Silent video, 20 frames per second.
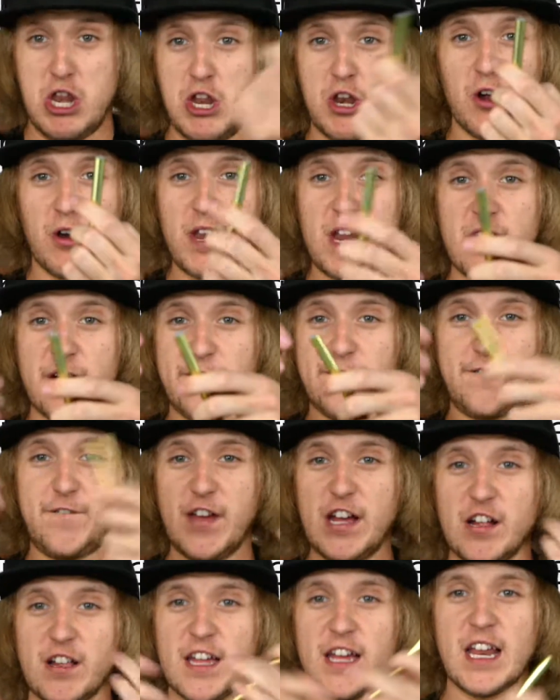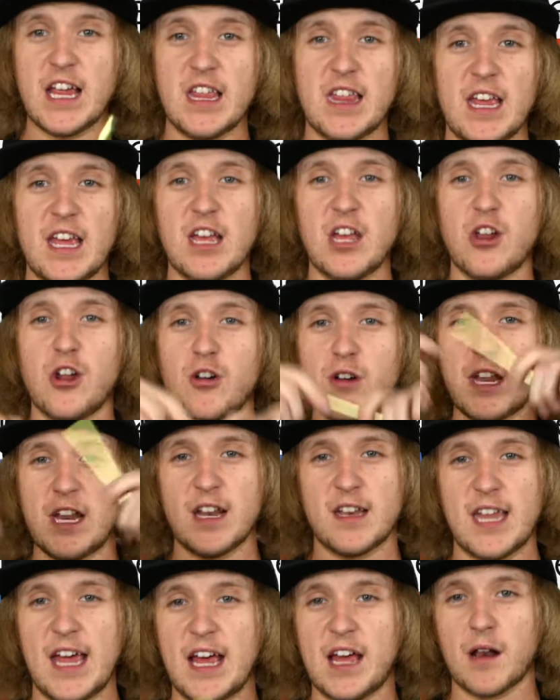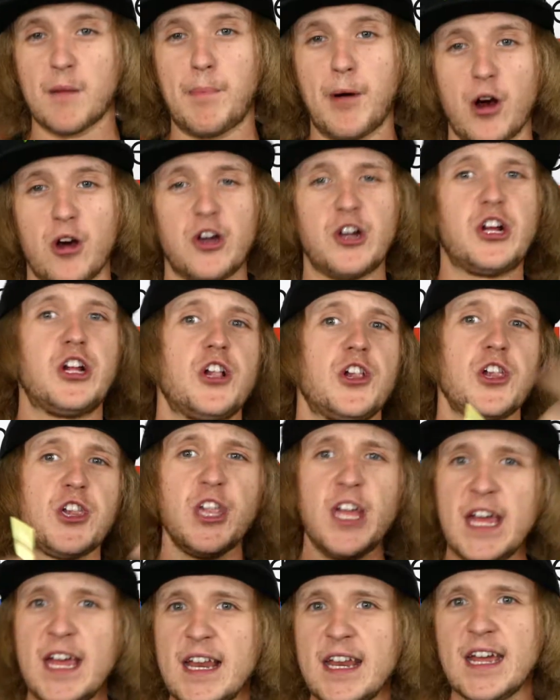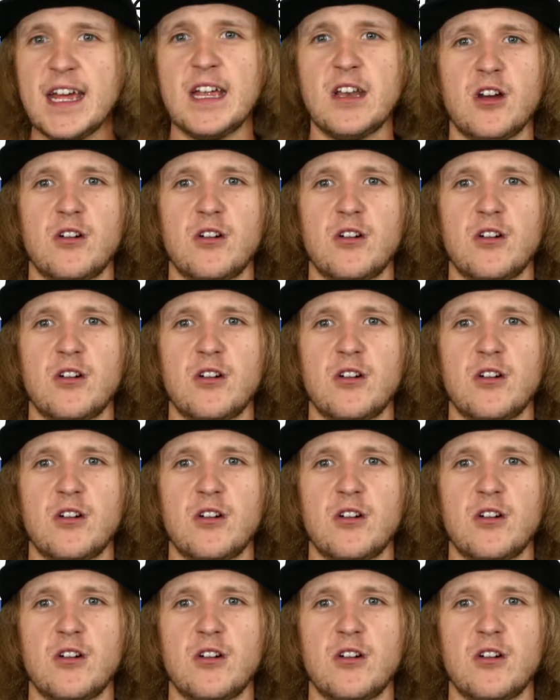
You don't need to fill anything. You don't need to take it apart and clean it.